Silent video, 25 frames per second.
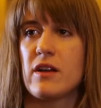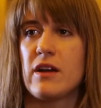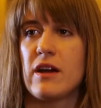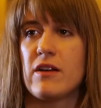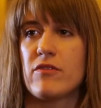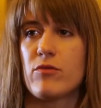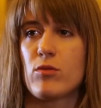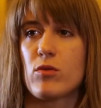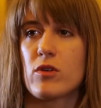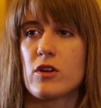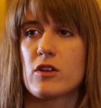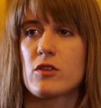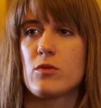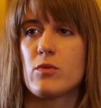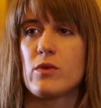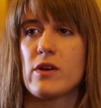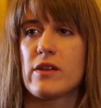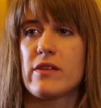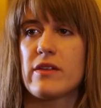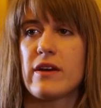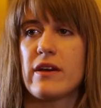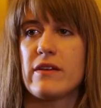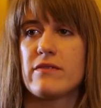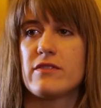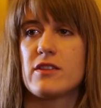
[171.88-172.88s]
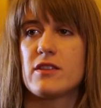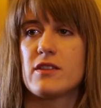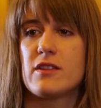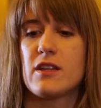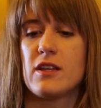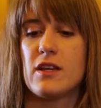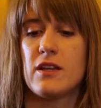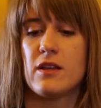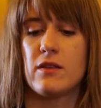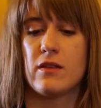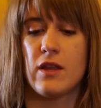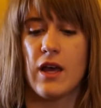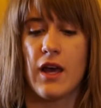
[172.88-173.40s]
that I've worked with, I've
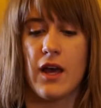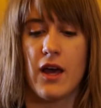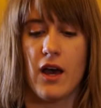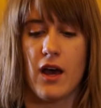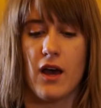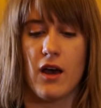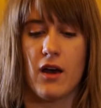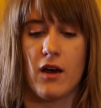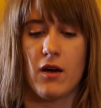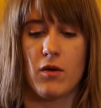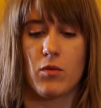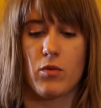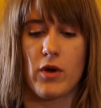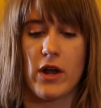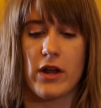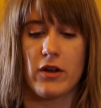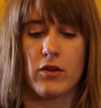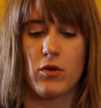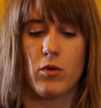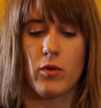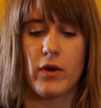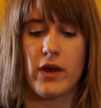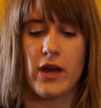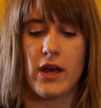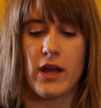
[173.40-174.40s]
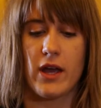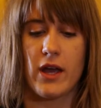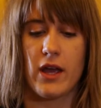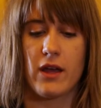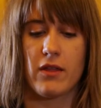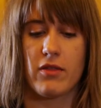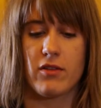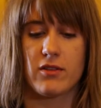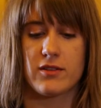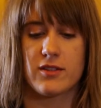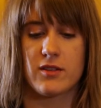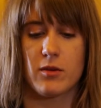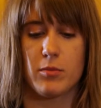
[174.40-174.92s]
seen right
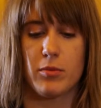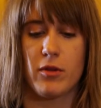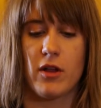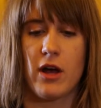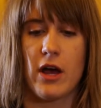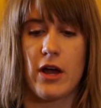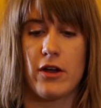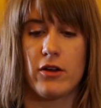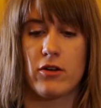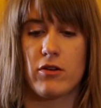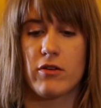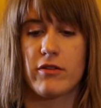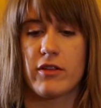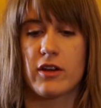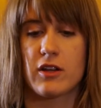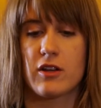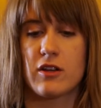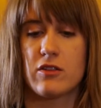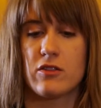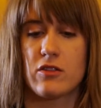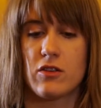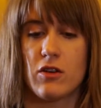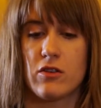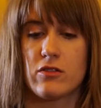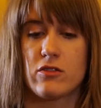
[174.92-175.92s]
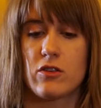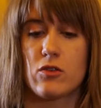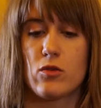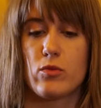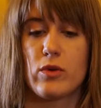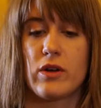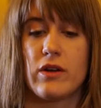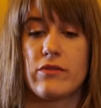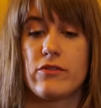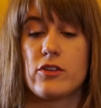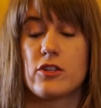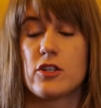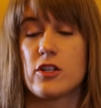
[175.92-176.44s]
away the supplier, the consultant or
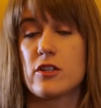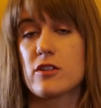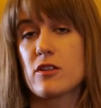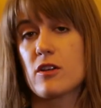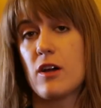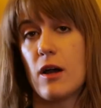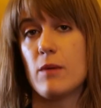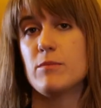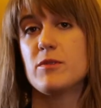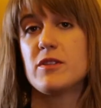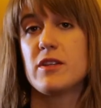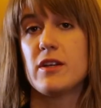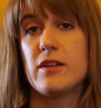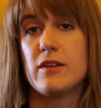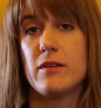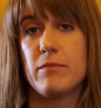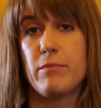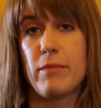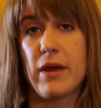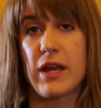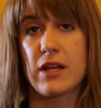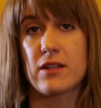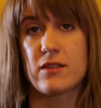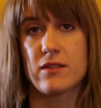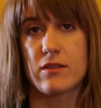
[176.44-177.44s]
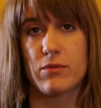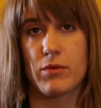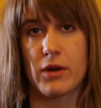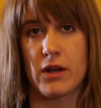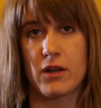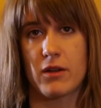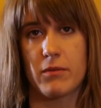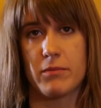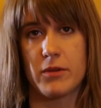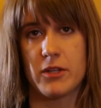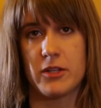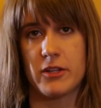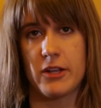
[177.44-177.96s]
whatever just comes in and makes the
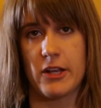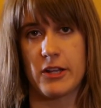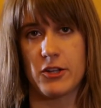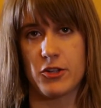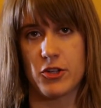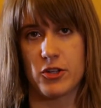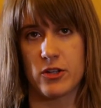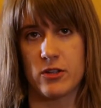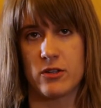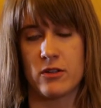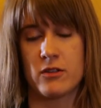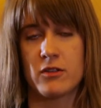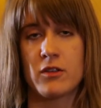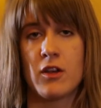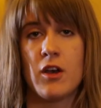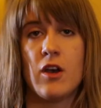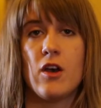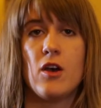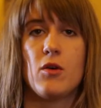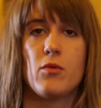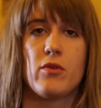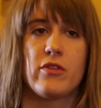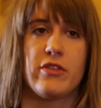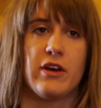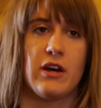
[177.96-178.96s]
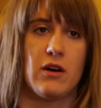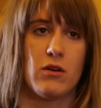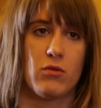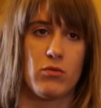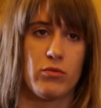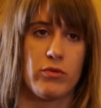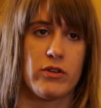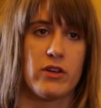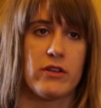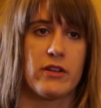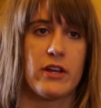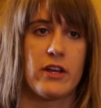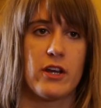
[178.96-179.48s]
recommendations
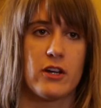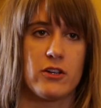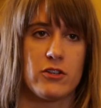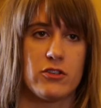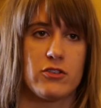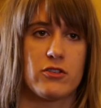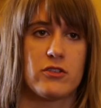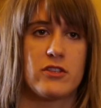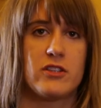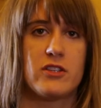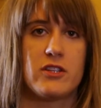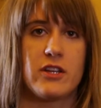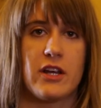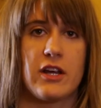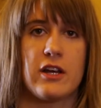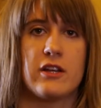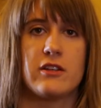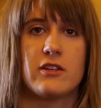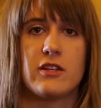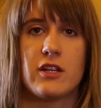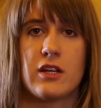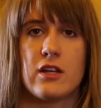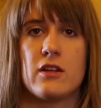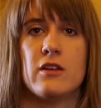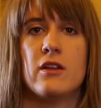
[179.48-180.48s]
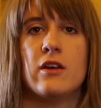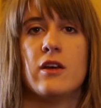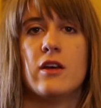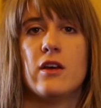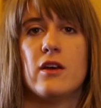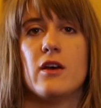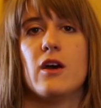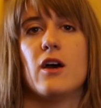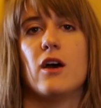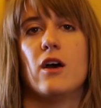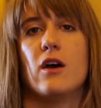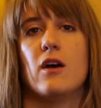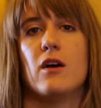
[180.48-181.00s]
without really understanding
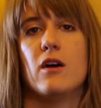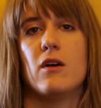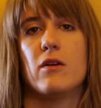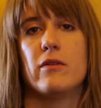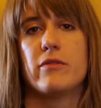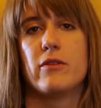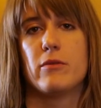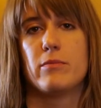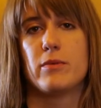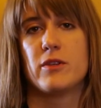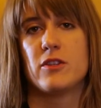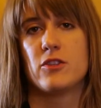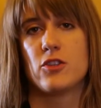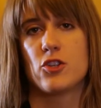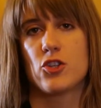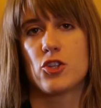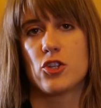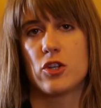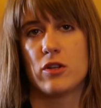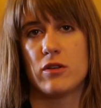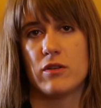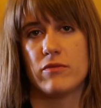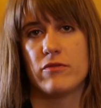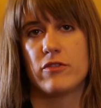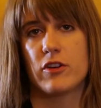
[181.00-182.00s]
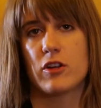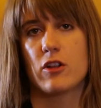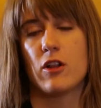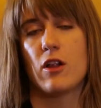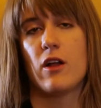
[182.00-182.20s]
the position of the